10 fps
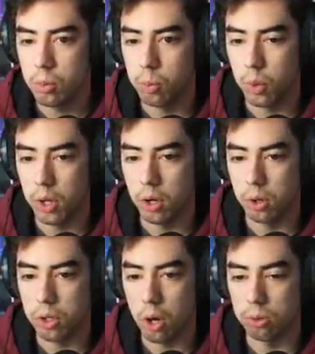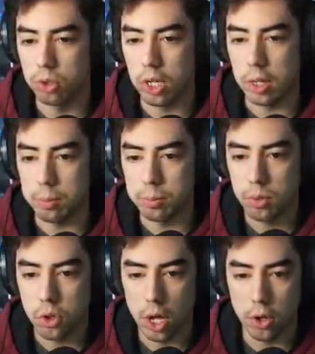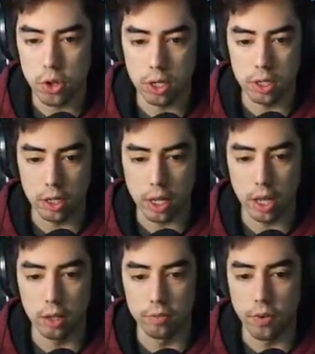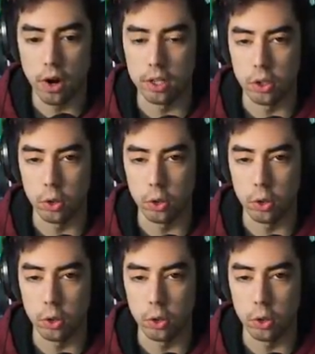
will go deep, challenging Caleb Farley,